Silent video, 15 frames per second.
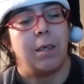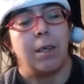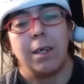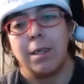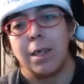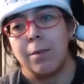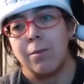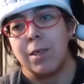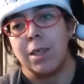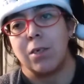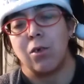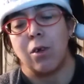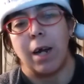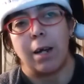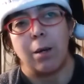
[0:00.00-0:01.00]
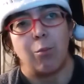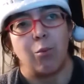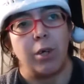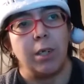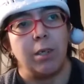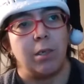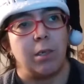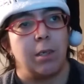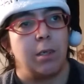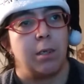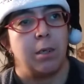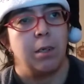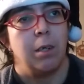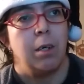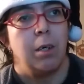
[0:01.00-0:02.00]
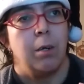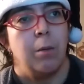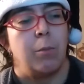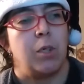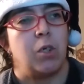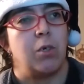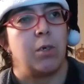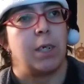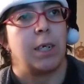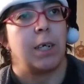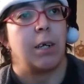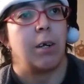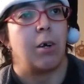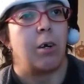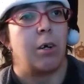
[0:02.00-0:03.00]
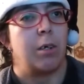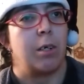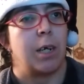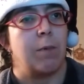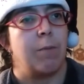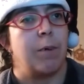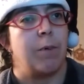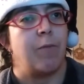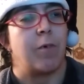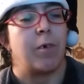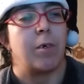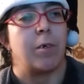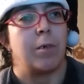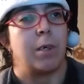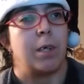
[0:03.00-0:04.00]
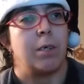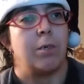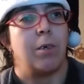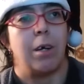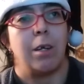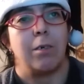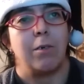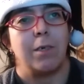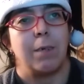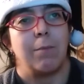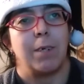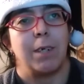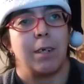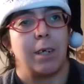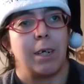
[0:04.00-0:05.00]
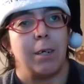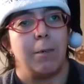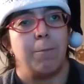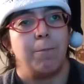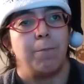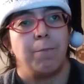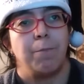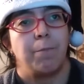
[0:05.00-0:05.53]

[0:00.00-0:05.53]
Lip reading: of times these are out of print, but you can get a hardcover for $1.79.